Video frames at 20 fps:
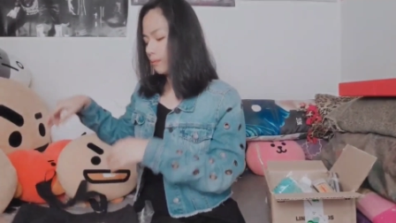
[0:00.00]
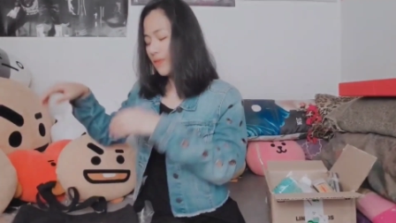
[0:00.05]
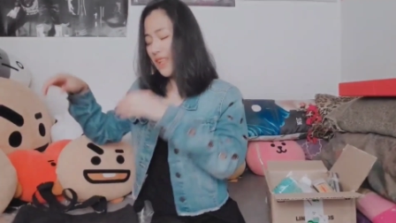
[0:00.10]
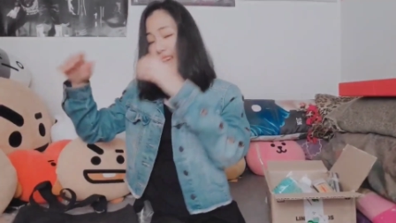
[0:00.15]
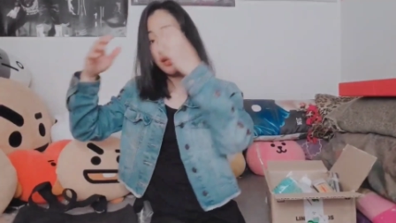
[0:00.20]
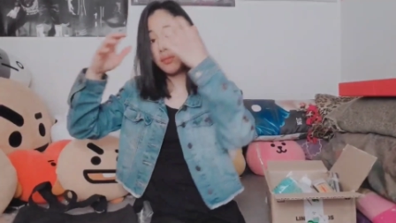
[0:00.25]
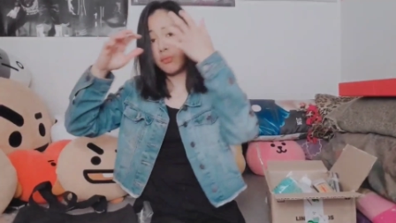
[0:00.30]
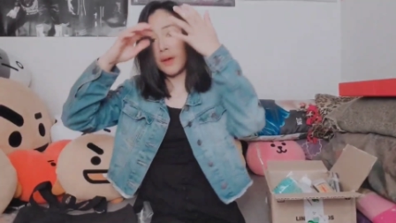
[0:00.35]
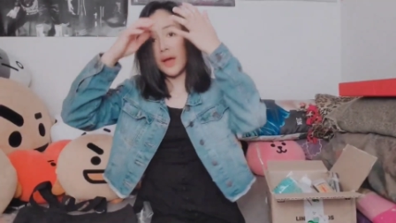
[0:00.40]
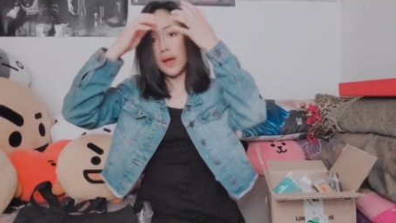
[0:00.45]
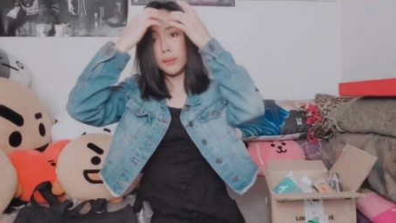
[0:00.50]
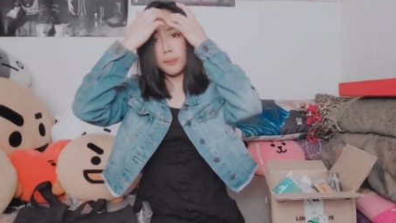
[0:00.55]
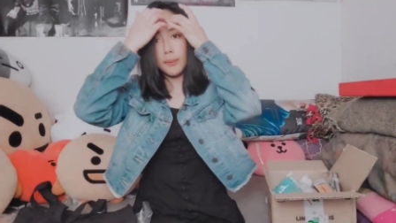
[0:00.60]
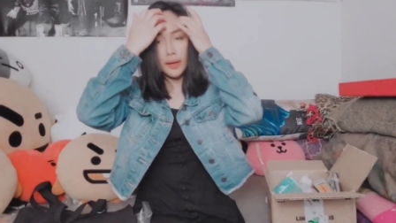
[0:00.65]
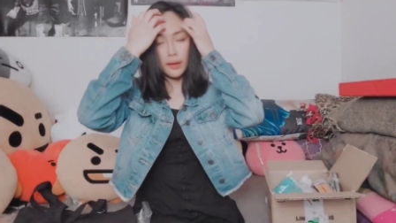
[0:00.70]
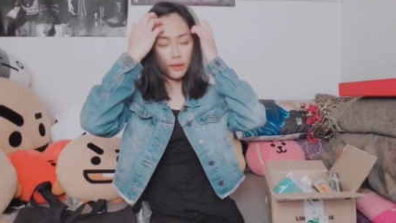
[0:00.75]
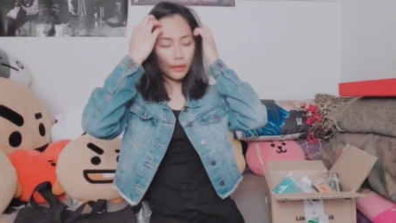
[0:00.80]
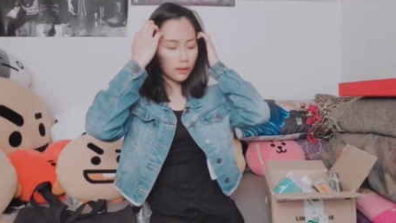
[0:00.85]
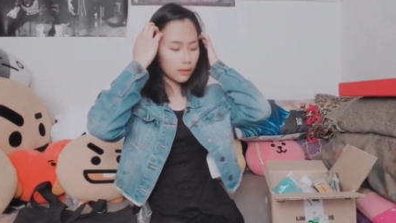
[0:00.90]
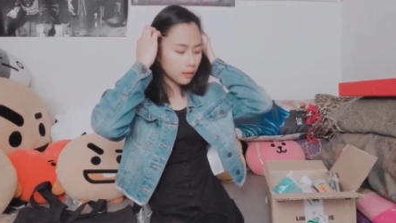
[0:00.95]
not a
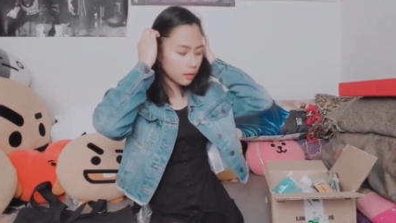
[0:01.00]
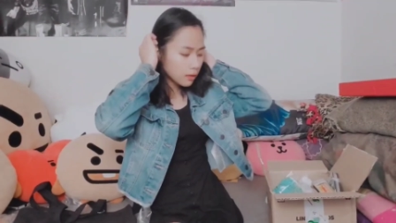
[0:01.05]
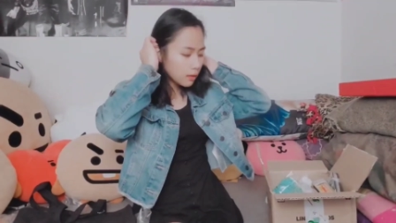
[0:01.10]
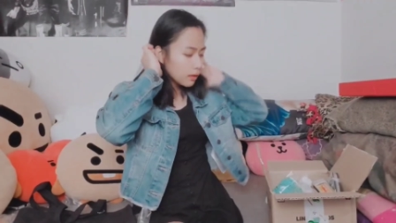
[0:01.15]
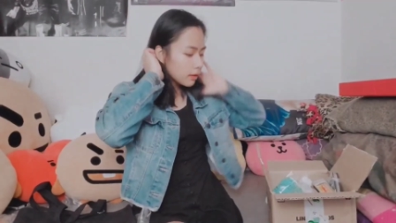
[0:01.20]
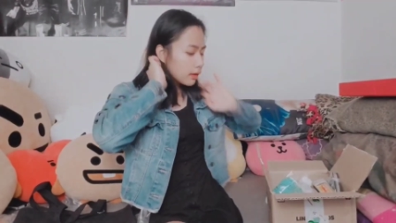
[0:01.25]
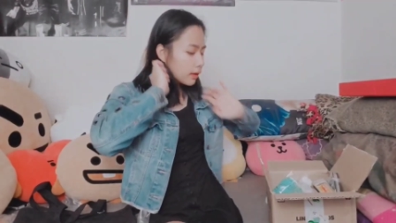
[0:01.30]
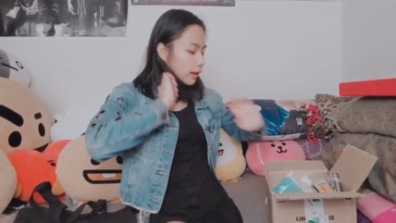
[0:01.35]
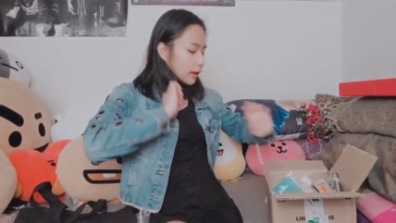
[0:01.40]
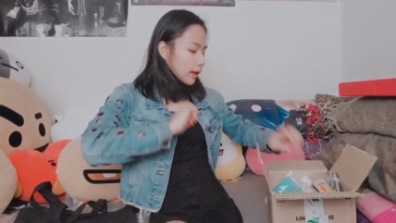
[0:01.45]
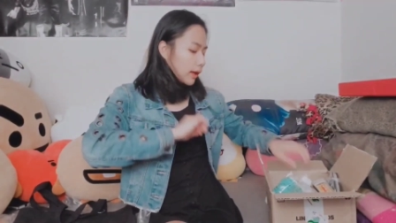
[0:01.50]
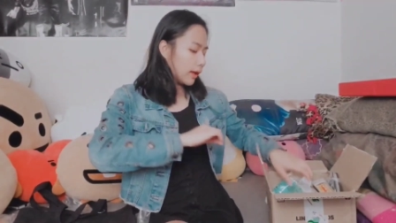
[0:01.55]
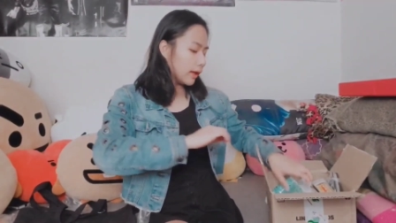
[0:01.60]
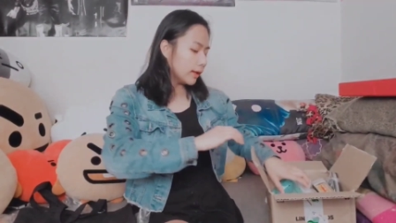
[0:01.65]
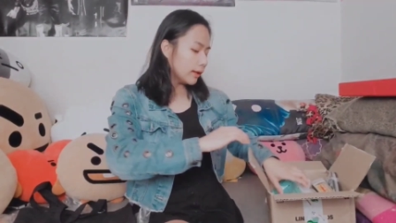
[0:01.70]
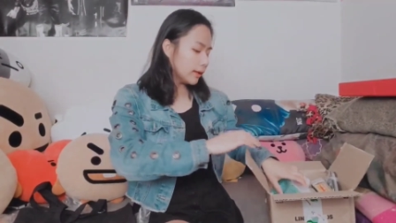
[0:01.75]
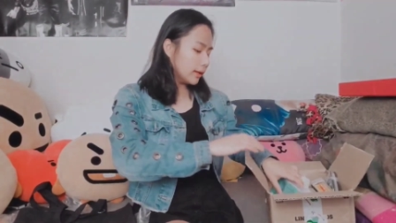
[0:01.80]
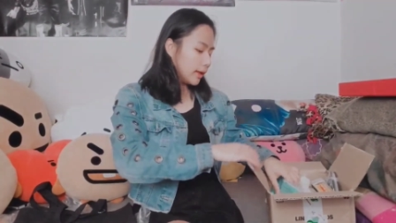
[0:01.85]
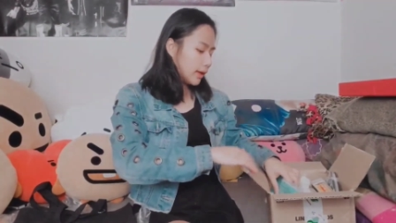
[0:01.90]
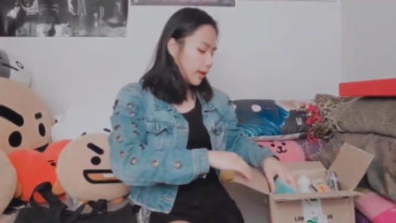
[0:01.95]
backpack.
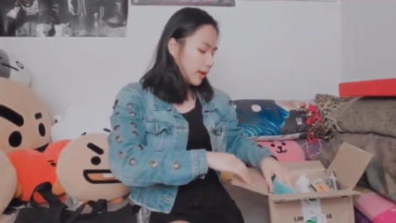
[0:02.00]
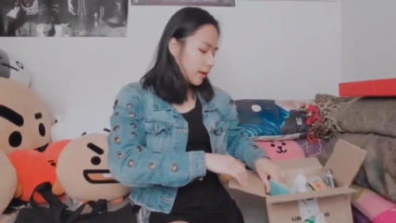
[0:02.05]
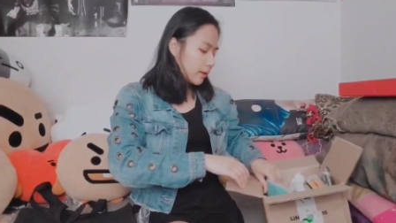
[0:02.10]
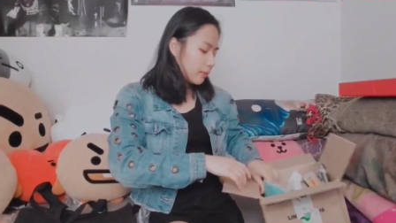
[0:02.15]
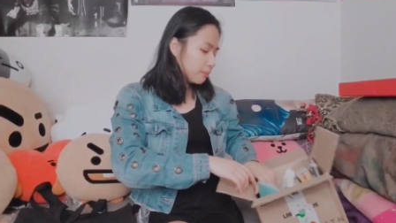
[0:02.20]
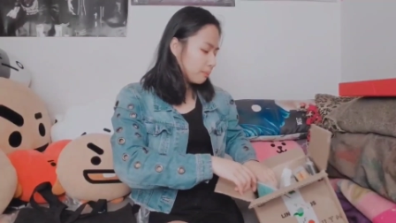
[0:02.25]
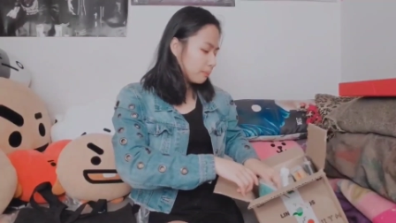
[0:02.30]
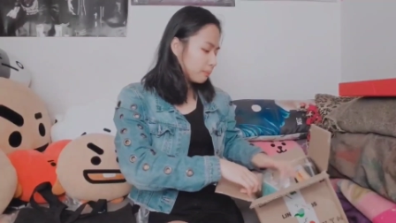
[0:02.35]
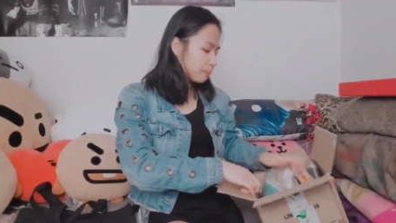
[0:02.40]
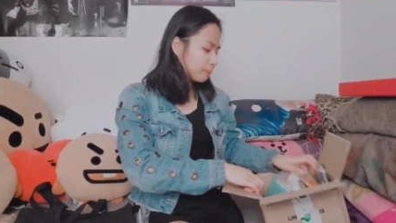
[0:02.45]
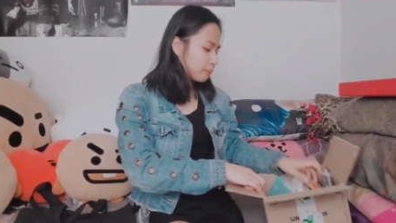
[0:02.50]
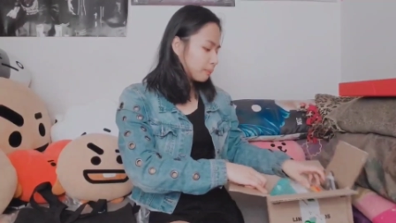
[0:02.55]
And then